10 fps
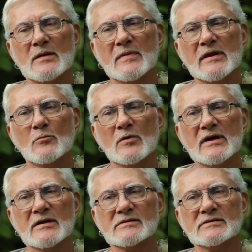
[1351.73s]
in many
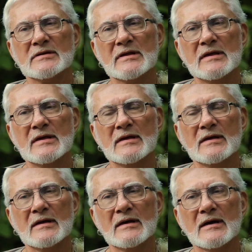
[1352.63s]

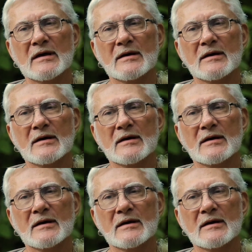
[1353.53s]
ways,